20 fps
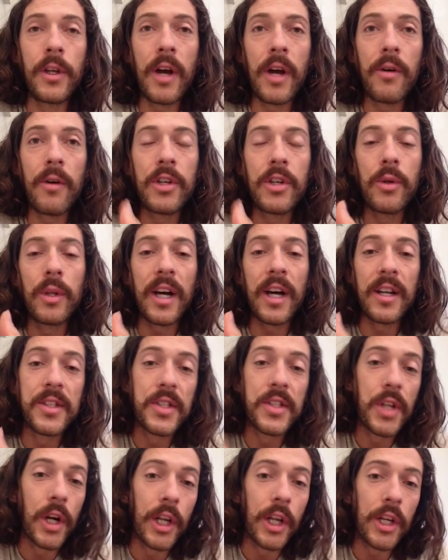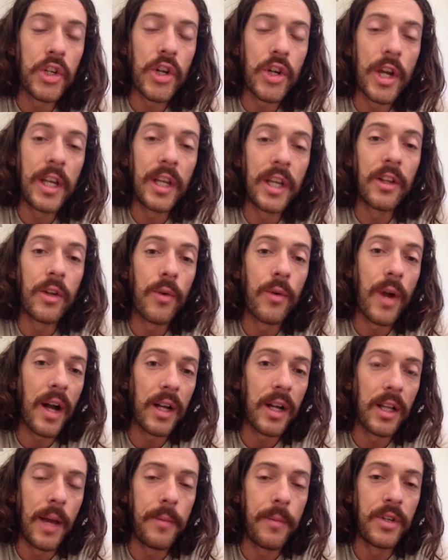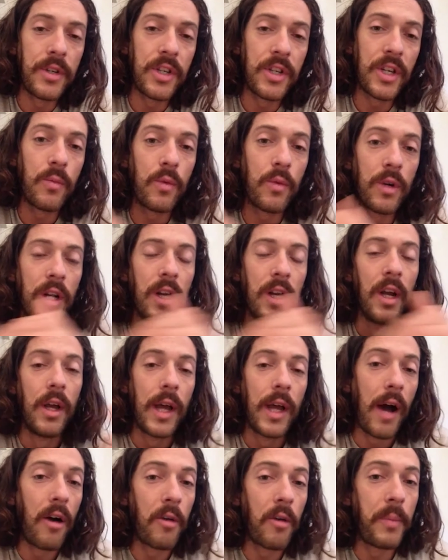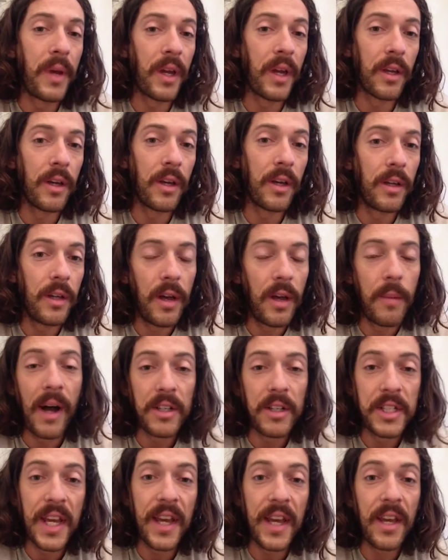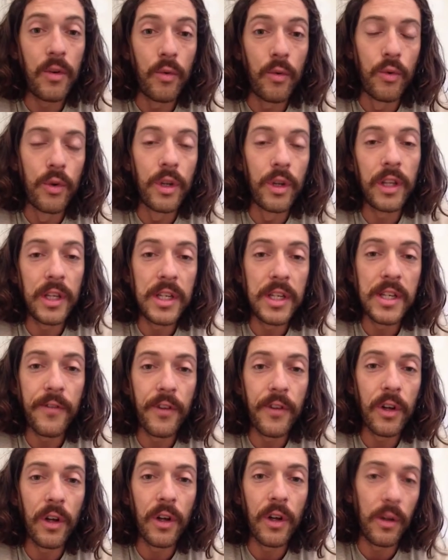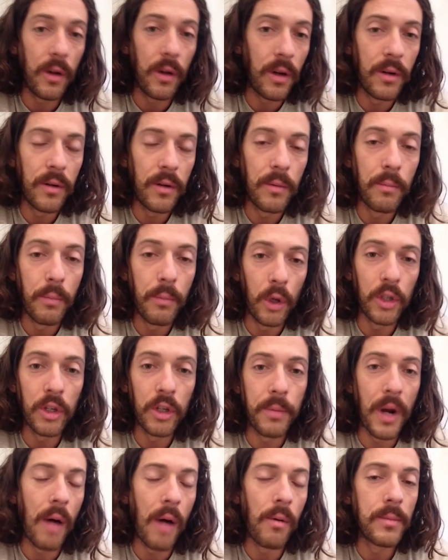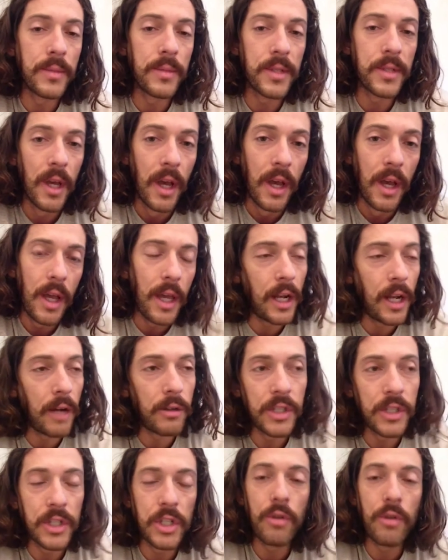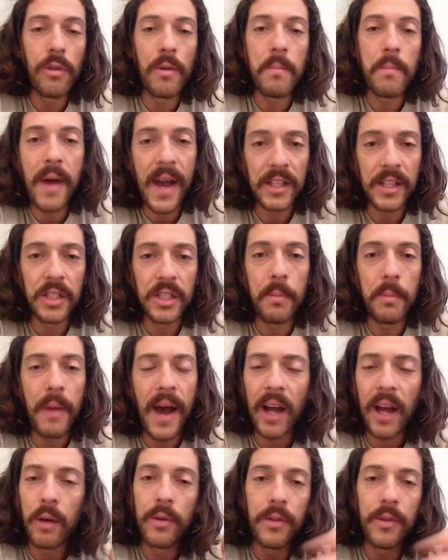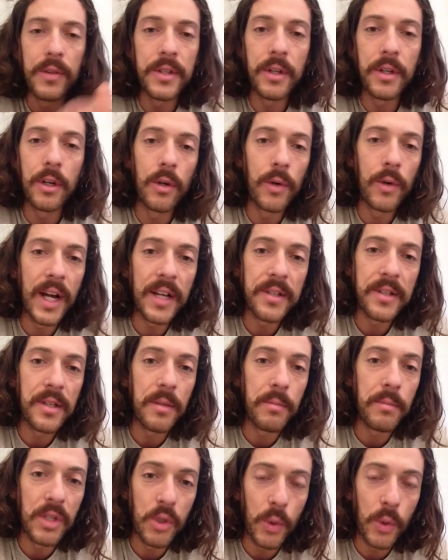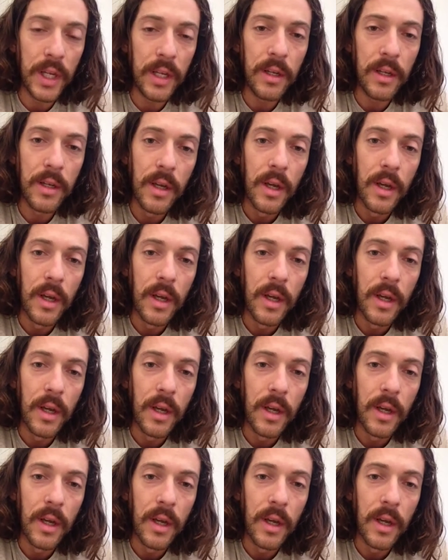I would do a lot of circuit training in the rock climbing gym, where I would pick about 10 really difficult boulder problems, and I would just do them back to back with zero rest in between.